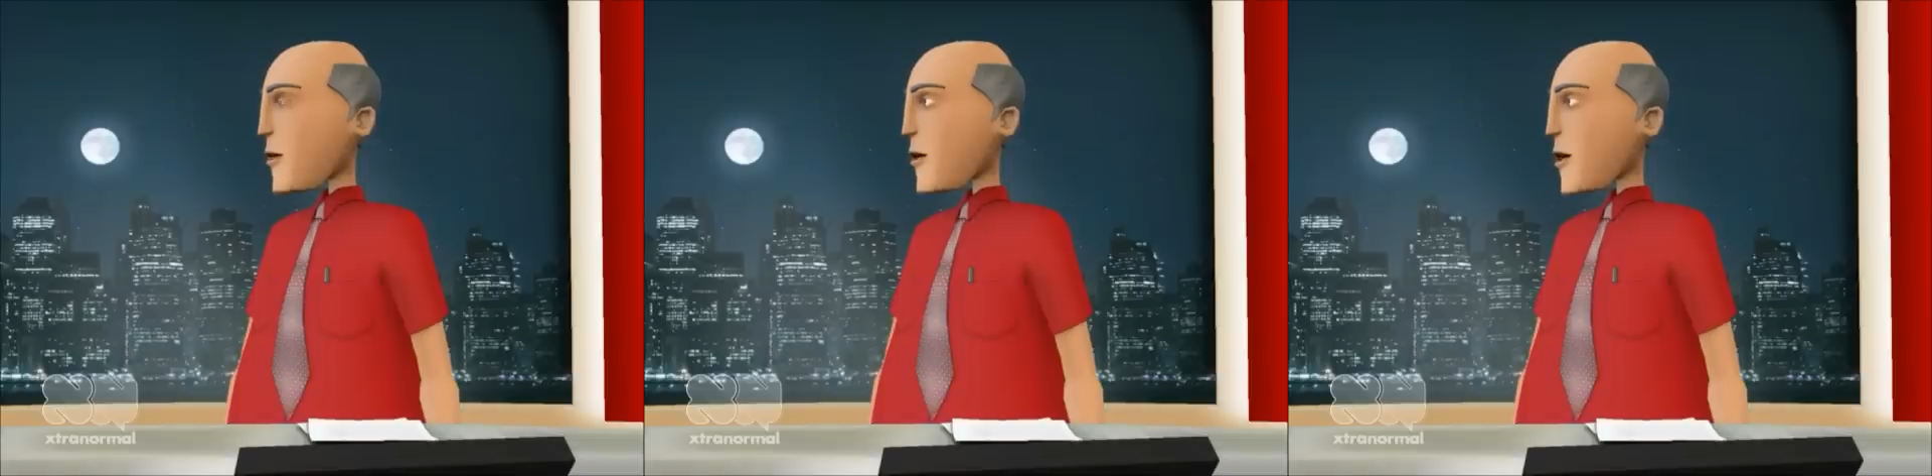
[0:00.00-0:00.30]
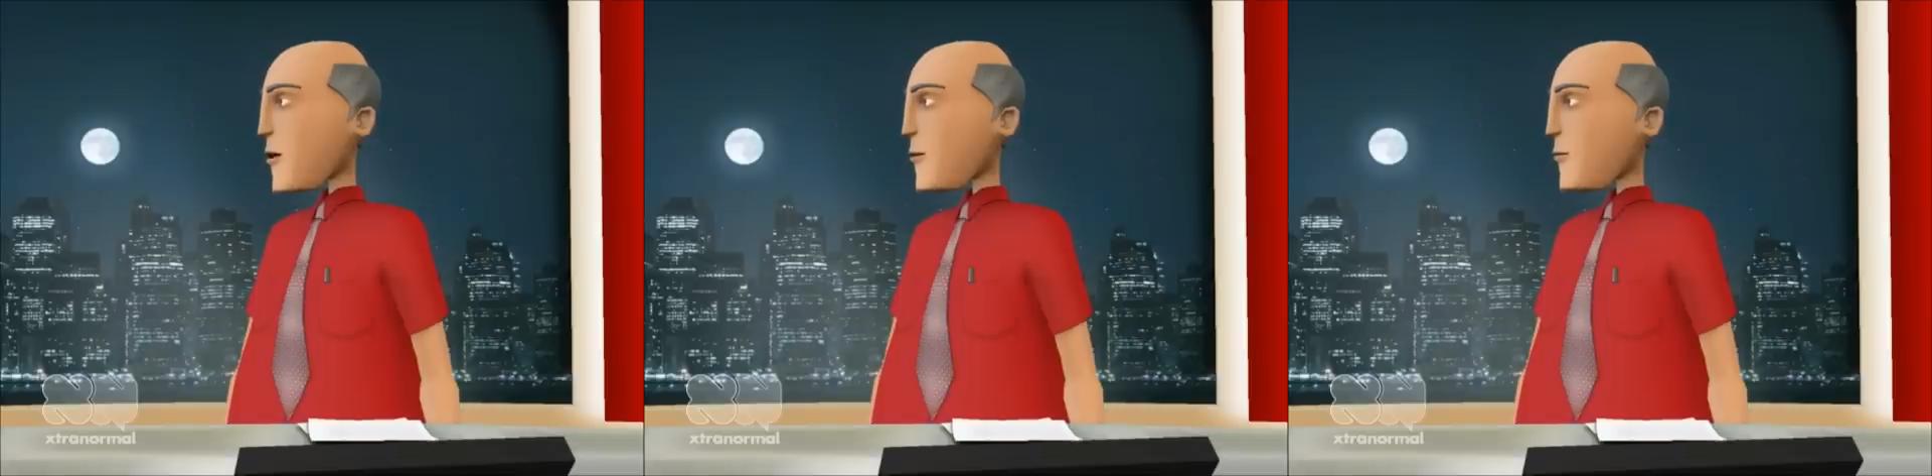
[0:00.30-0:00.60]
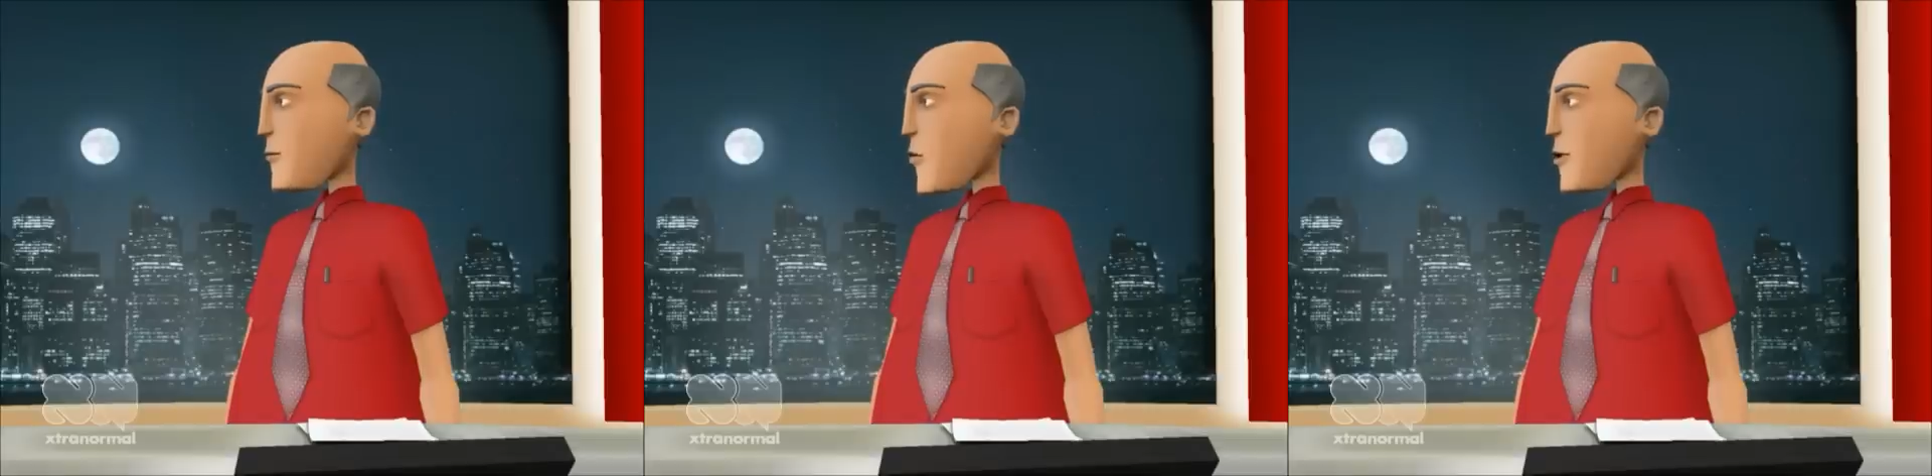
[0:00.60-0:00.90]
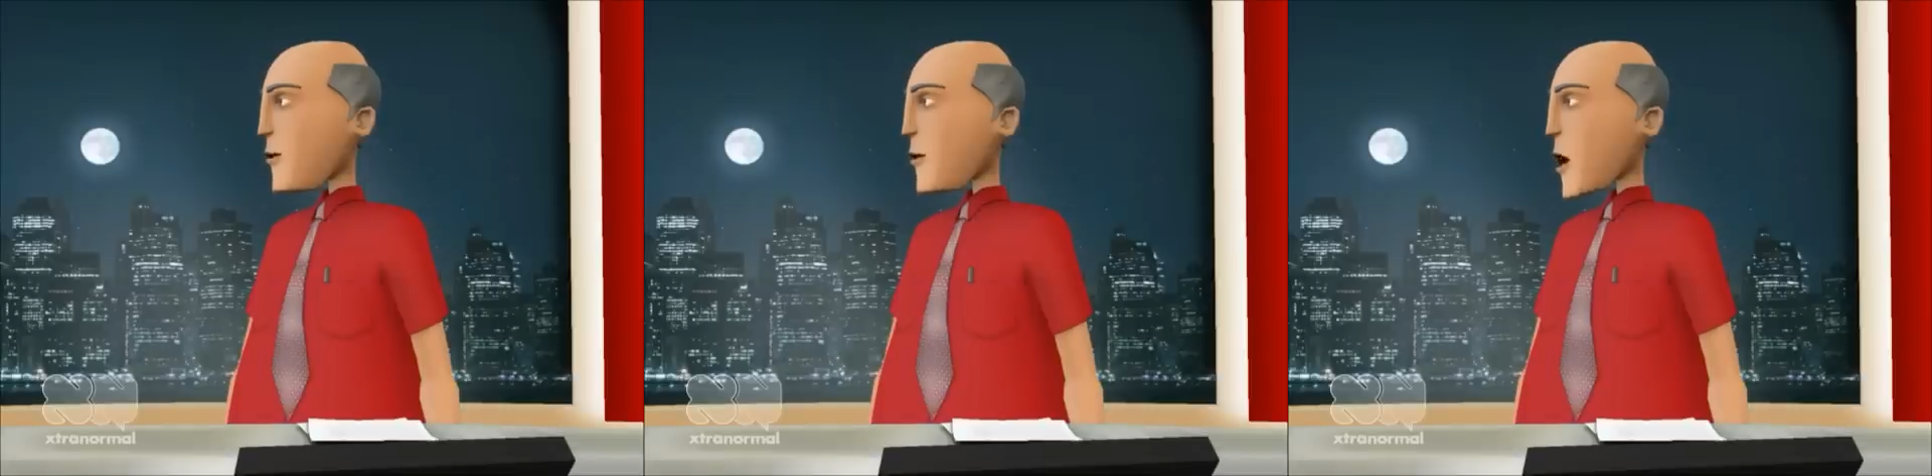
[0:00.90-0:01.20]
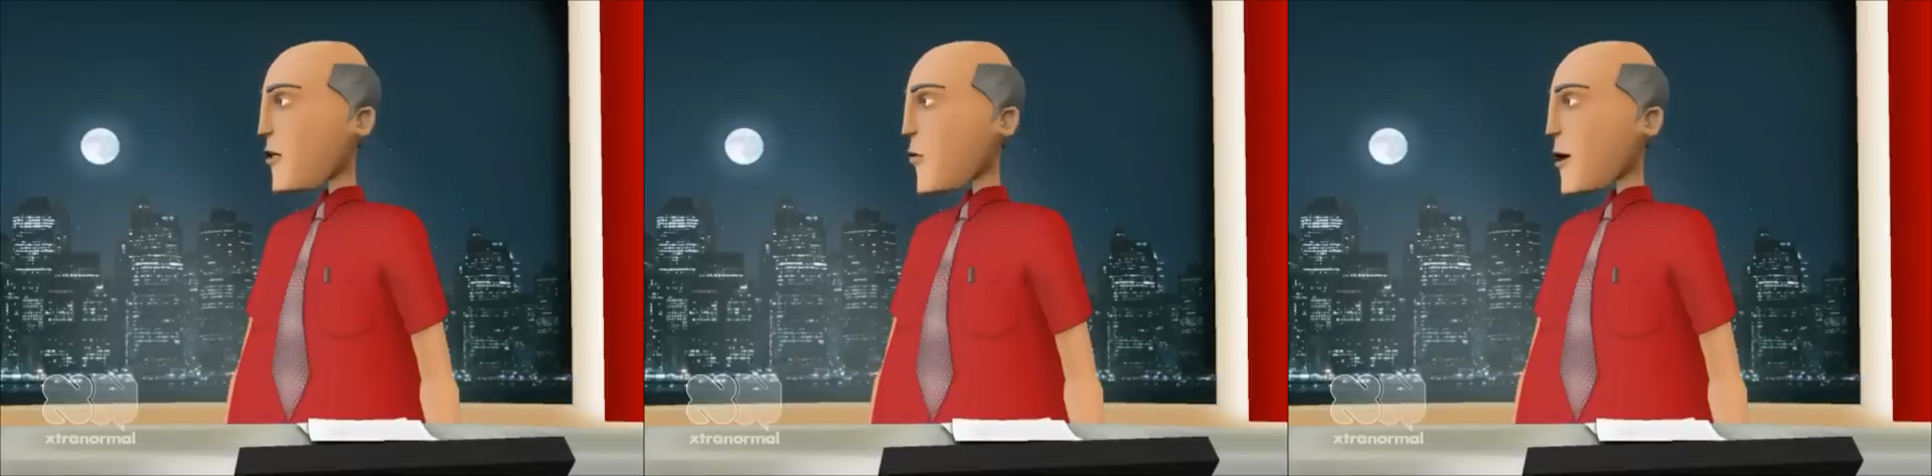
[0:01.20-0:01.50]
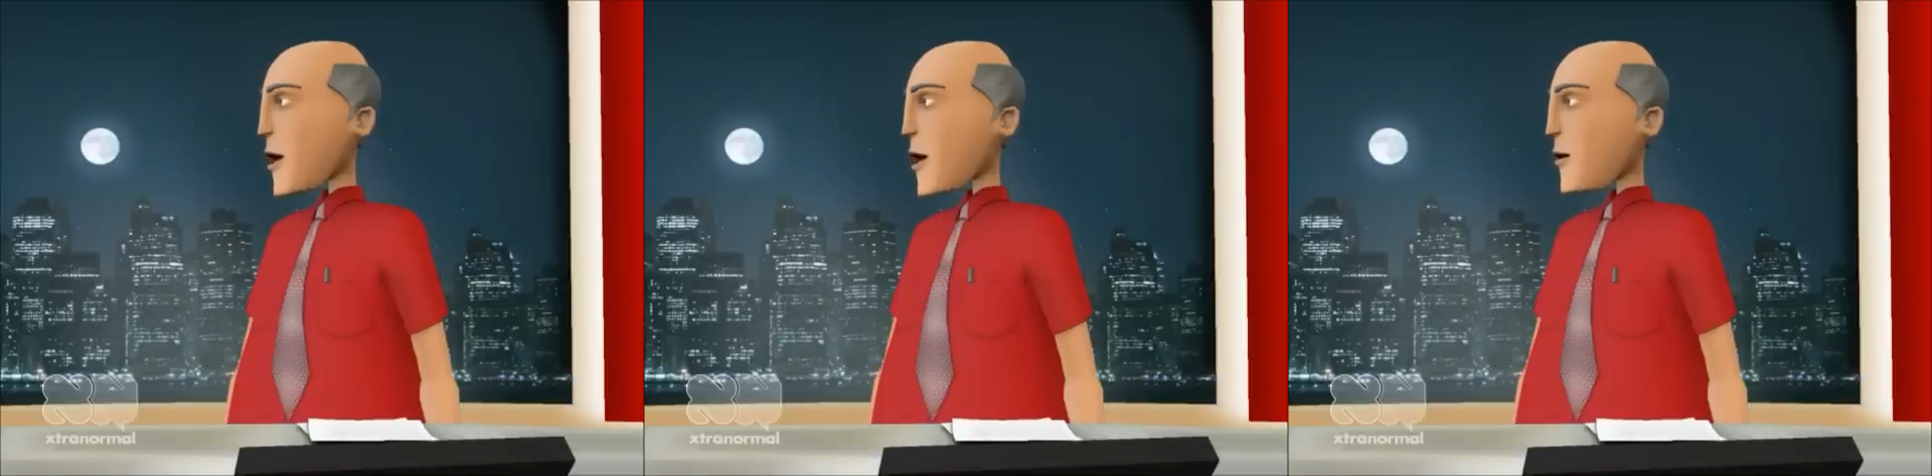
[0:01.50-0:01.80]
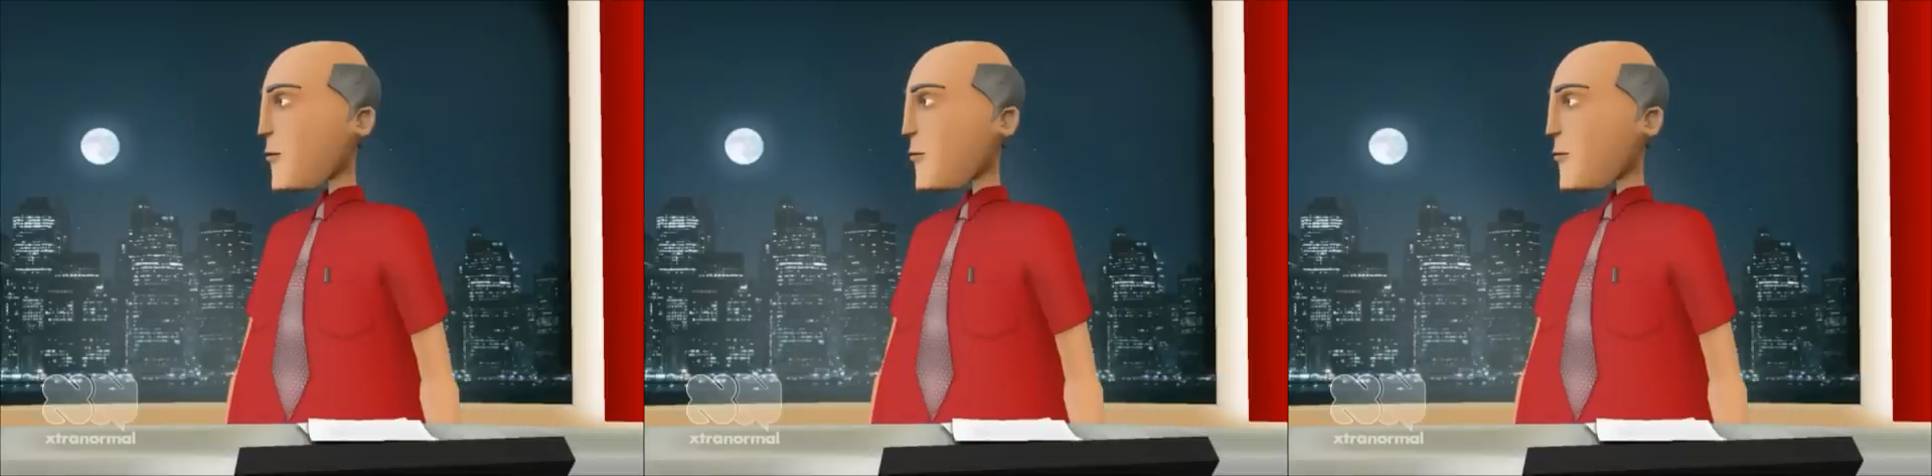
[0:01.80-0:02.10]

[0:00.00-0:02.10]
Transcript: Again, you can ask why.